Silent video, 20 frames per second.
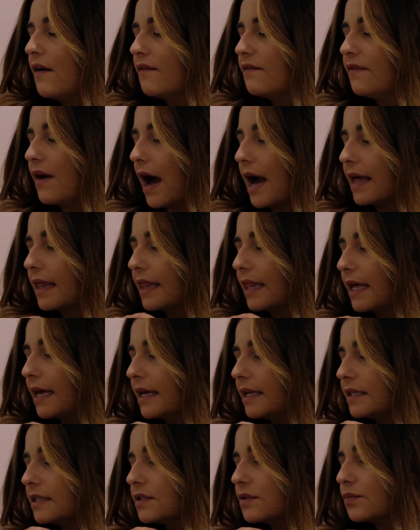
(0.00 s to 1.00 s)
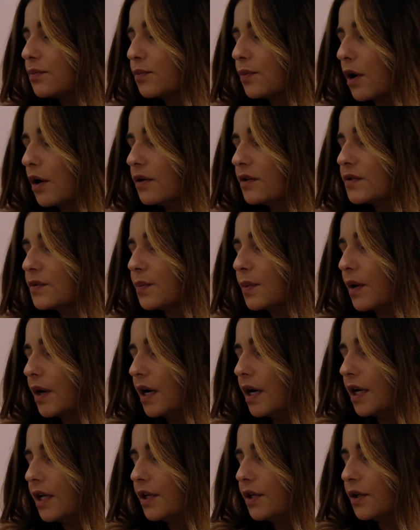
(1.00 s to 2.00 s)
violet,
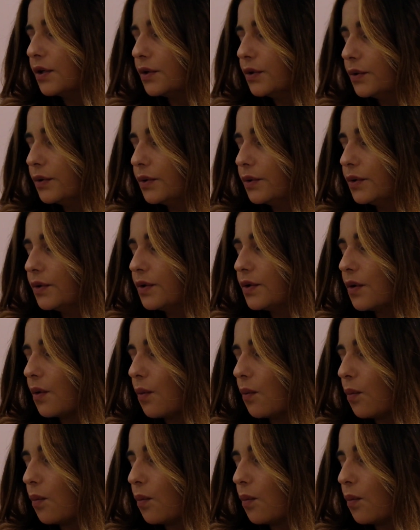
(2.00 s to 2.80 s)
rosewood, oud,